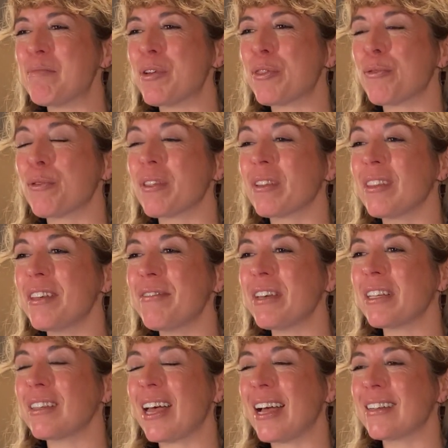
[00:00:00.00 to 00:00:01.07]
through the
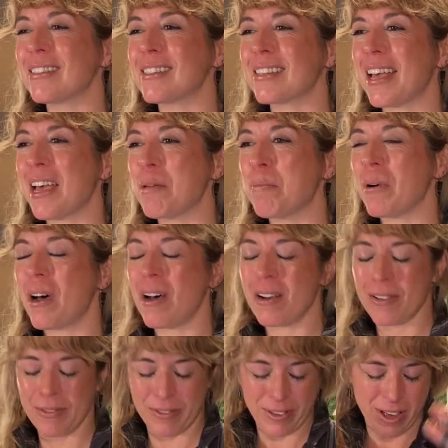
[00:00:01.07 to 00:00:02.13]
living landscape
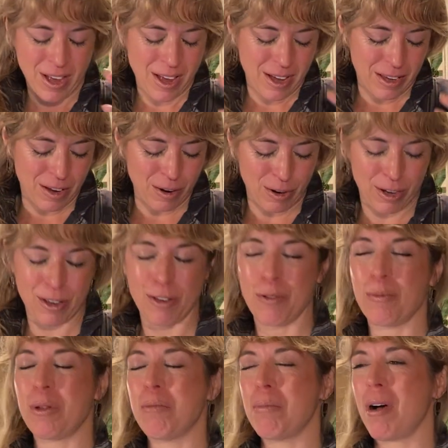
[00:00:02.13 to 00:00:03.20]
of your
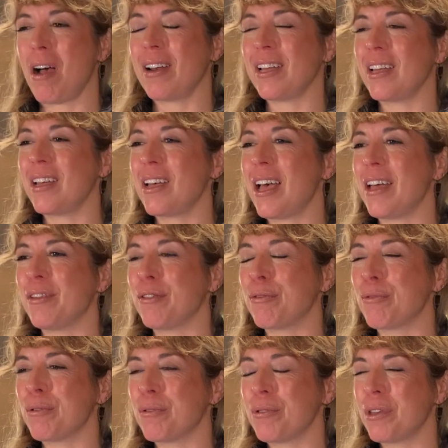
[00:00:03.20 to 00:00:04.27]
human body and
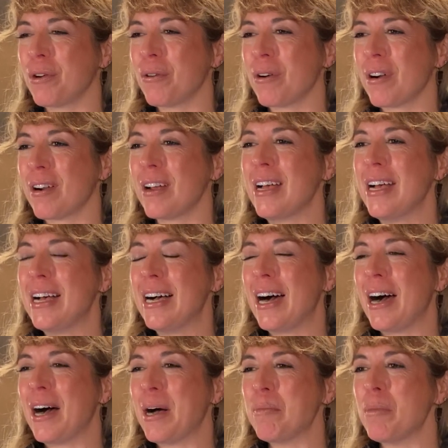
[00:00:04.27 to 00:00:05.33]
through your
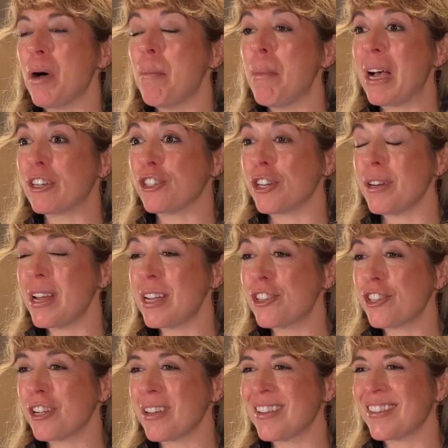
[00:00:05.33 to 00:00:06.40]

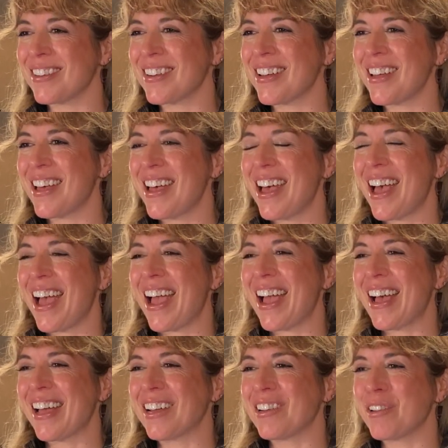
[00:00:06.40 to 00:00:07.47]
imagination
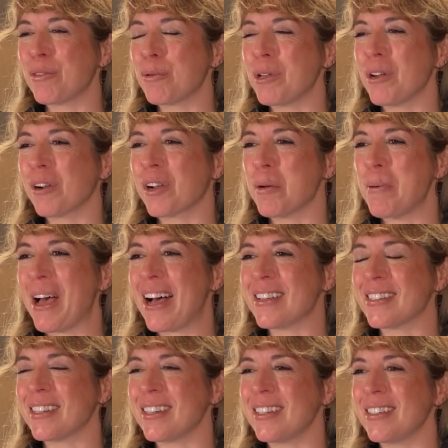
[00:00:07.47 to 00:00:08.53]
and through your
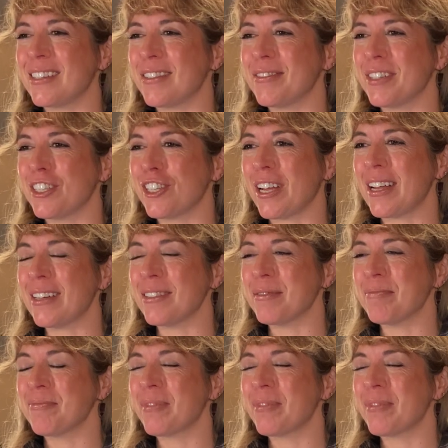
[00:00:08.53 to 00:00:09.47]
capacity to vision.